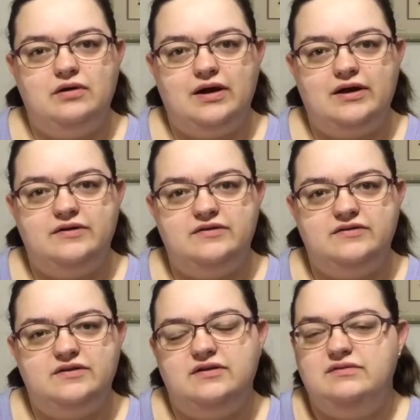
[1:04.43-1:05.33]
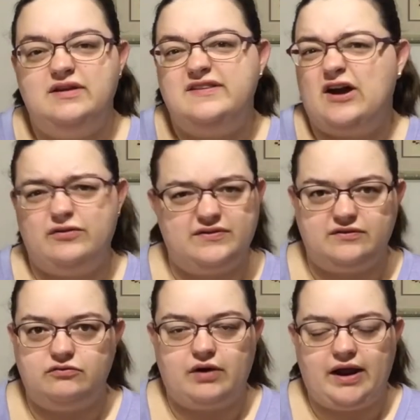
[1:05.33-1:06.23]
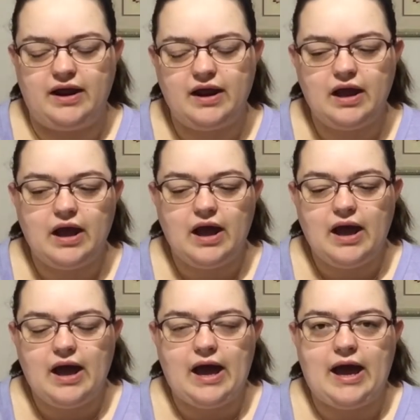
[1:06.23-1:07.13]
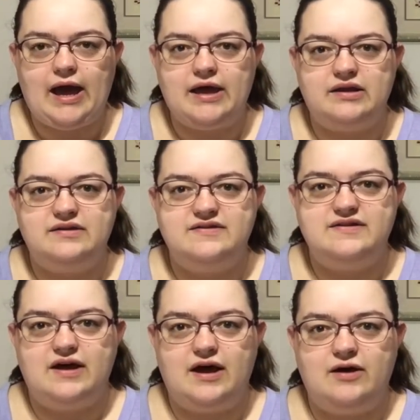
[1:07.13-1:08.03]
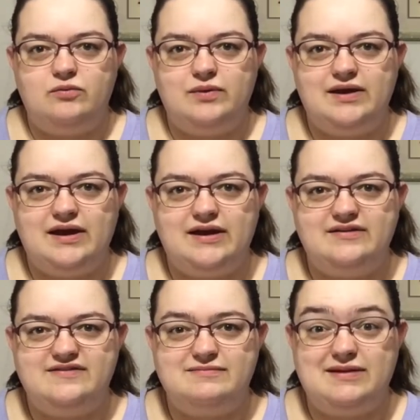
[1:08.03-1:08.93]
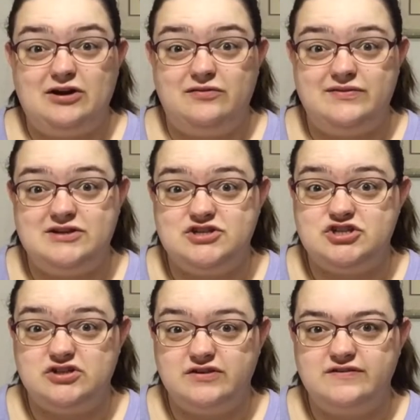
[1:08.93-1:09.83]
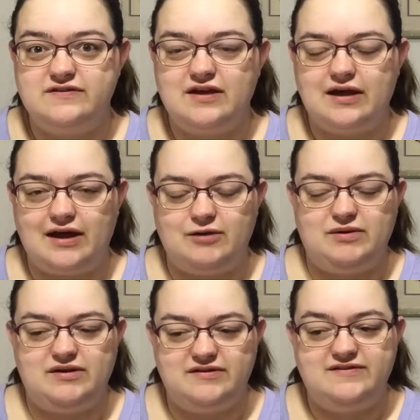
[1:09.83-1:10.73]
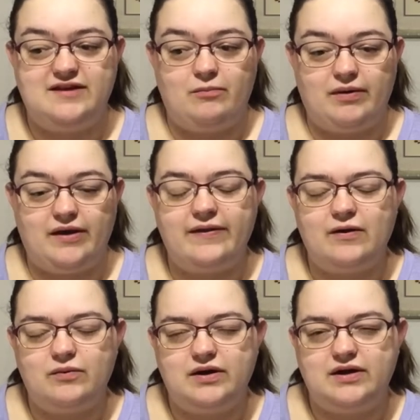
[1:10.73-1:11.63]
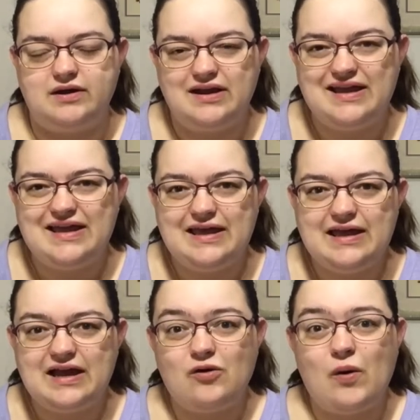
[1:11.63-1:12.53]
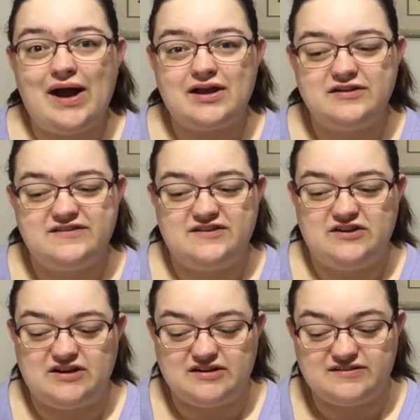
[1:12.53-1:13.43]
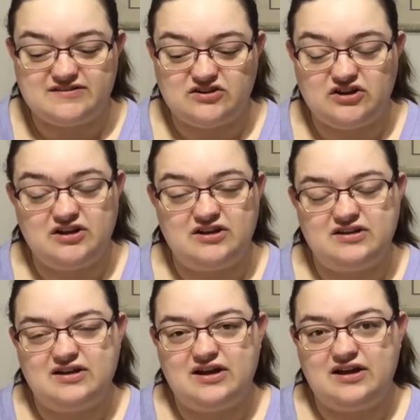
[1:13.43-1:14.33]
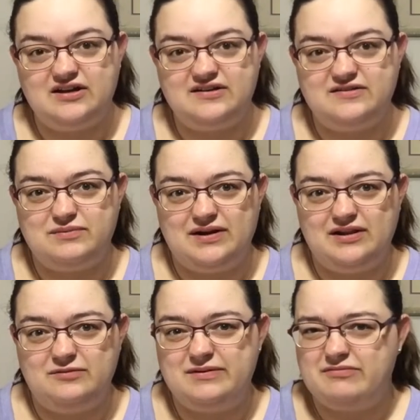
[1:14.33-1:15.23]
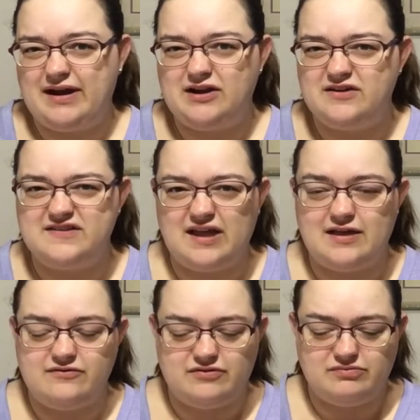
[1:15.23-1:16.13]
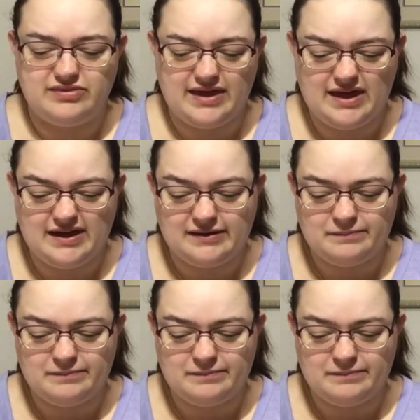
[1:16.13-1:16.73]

has, his health isn't great, and we had some health issues in December that were quite concerning, so kind of just went a little bit radio silent from there.